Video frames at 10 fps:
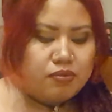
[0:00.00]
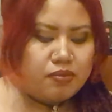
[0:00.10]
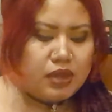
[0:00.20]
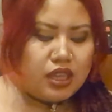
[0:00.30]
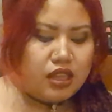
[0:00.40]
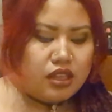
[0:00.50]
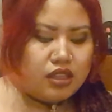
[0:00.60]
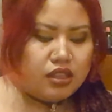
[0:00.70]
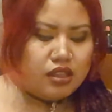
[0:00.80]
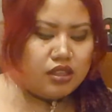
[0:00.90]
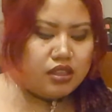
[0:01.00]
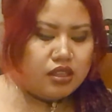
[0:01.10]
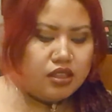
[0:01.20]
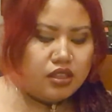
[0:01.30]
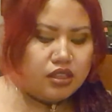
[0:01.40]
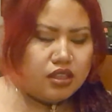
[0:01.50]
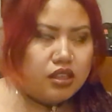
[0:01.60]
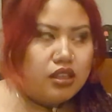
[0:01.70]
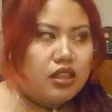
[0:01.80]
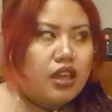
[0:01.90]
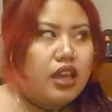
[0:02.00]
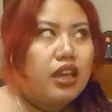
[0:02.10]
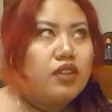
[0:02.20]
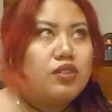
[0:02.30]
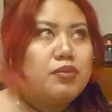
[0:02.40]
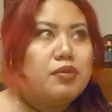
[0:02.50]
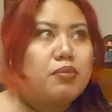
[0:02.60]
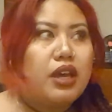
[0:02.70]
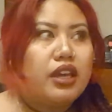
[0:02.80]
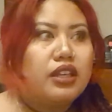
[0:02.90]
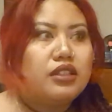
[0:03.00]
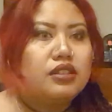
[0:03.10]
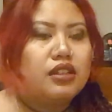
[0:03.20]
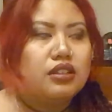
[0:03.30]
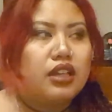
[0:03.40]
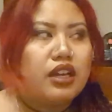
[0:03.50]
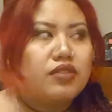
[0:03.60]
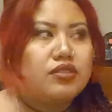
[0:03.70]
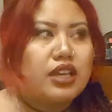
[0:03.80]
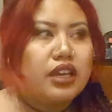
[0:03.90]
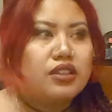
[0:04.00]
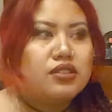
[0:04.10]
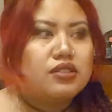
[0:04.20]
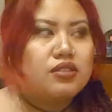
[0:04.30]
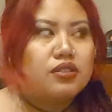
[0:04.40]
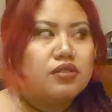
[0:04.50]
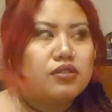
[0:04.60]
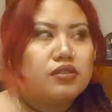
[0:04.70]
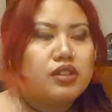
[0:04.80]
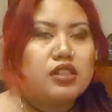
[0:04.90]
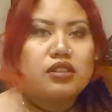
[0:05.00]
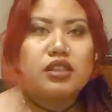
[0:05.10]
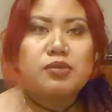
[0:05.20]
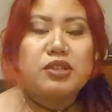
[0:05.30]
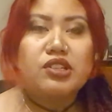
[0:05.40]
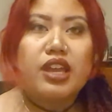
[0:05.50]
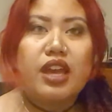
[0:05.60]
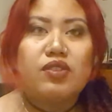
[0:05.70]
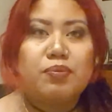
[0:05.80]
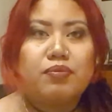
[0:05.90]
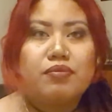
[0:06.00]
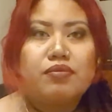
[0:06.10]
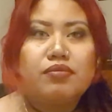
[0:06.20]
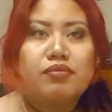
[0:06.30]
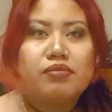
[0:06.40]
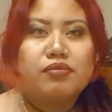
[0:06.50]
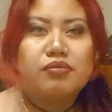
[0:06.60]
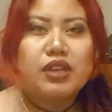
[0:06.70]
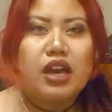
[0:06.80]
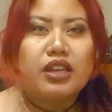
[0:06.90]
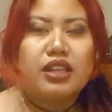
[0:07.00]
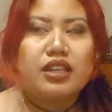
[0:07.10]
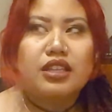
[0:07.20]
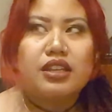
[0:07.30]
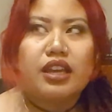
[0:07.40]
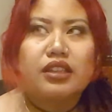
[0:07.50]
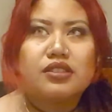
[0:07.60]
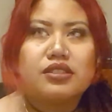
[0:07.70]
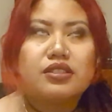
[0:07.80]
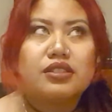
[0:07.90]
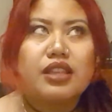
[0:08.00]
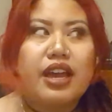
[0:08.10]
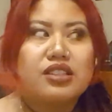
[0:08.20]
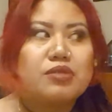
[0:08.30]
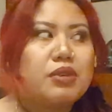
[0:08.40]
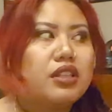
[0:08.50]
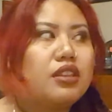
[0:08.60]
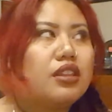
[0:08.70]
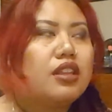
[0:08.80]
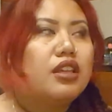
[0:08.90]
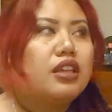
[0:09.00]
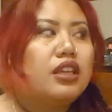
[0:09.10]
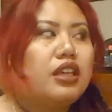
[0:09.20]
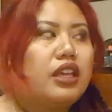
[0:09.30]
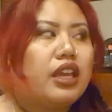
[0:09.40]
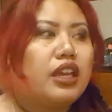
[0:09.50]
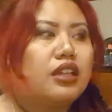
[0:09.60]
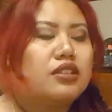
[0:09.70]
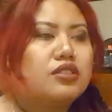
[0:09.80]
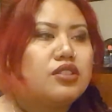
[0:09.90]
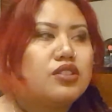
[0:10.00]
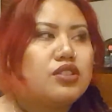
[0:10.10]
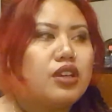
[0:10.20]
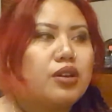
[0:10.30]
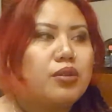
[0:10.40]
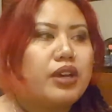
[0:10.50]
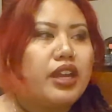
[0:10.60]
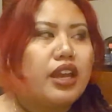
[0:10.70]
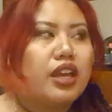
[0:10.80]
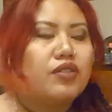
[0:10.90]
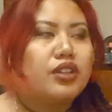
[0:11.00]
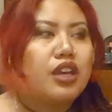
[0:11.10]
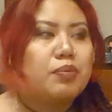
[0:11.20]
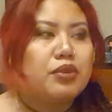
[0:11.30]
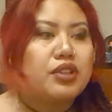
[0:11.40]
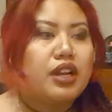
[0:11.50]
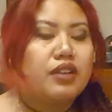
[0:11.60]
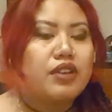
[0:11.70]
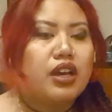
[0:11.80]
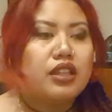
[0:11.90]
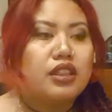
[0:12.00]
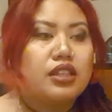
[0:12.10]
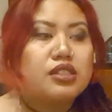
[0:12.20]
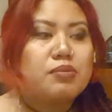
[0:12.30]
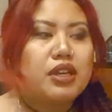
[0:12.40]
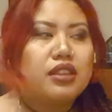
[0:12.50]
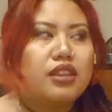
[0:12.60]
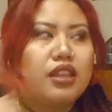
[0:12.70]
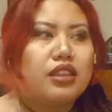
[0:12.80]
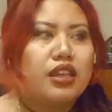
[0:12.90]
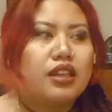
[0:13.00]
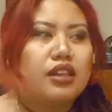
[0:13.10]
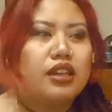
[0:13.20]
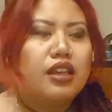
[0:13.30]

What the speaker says: But I haven't been buying a lot of decks, especially I haven't gotten any decks last month. And so I have a couple that I've gotten this month, and then